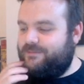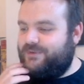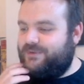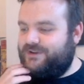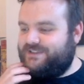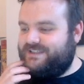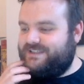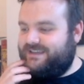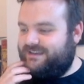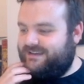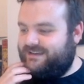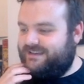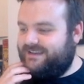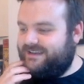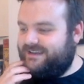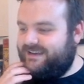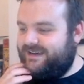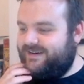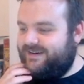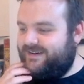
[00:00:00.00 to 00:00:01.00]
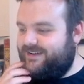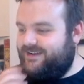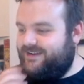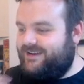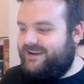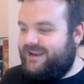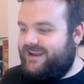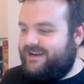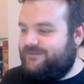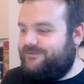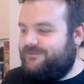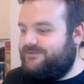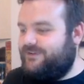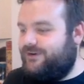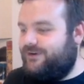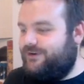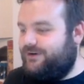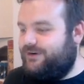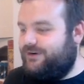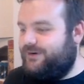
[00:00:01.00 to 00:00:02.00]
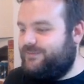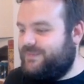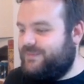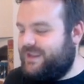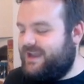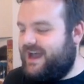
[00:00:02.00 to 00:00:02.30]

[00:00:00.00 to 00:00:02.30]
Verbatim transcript: putting four.